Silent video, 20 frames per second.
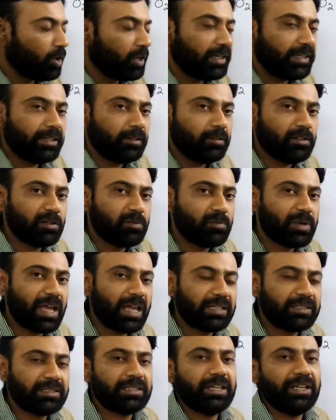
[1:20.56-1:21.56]
molecular
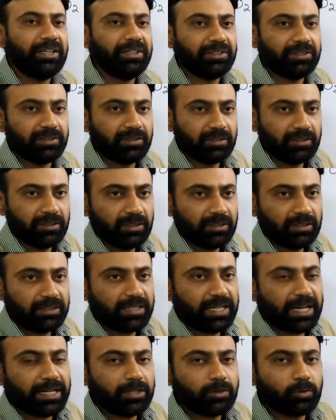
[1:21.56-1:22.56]
mass is,
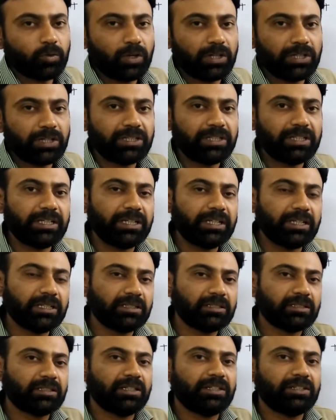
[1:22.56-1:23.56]
that quantity
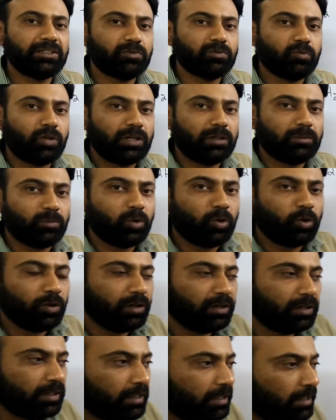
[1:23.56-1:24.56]
is its 1
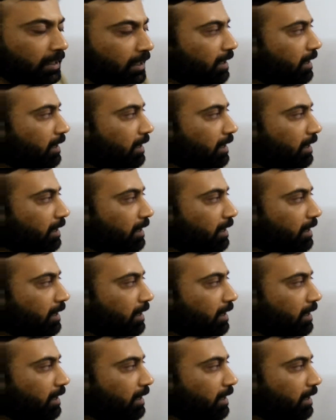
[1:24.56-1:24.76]
mole.